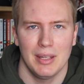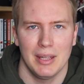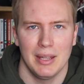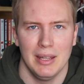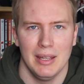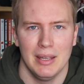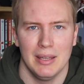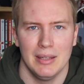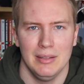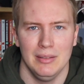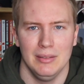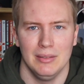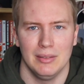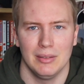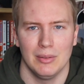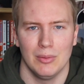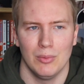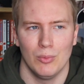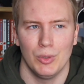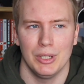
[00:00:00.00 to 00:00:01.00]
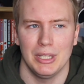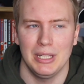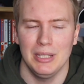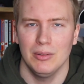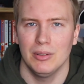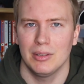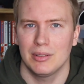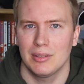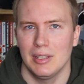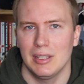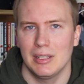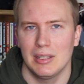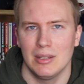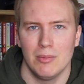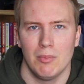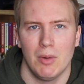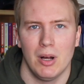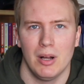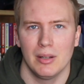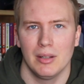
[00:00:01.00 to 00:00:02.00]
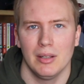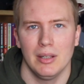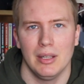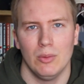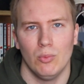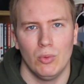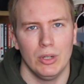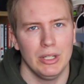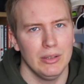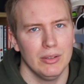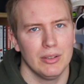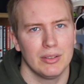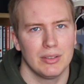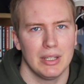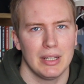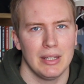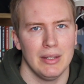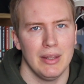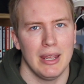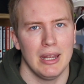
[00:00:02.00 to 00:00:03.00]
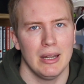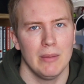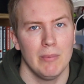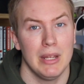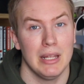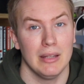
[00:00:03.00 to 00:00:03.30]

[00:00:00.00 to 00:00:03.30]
and what he looks like in the manga and what he looks like in the anime,